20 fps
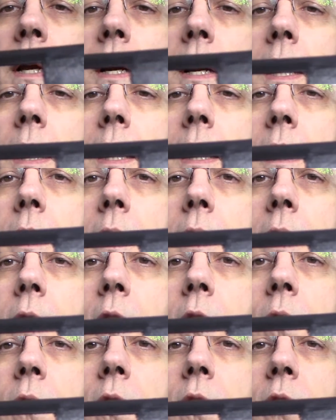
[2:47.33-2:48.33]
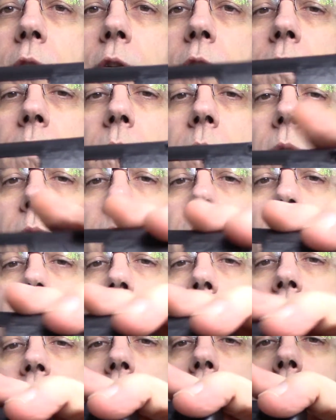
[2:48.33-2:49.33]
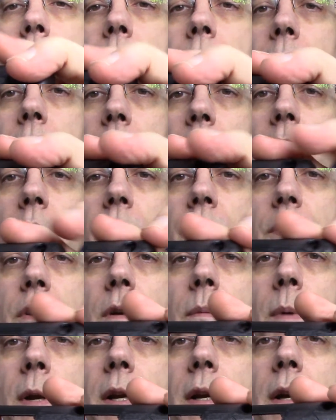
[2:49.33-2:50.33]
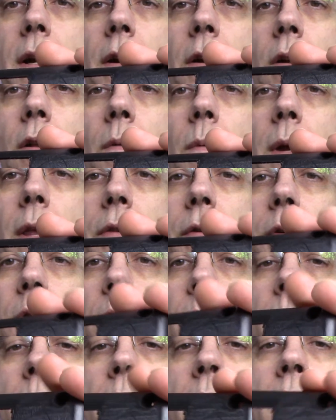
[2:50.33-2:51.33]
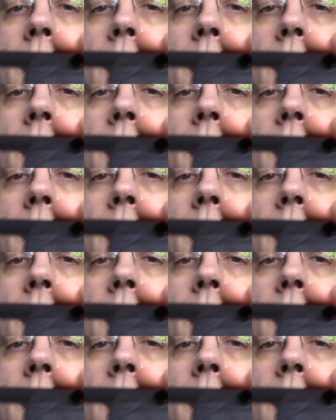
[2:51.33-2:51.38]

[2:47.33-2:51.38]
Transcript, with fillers: Uh, here, this should, actually over here, it should have been cut all the way through,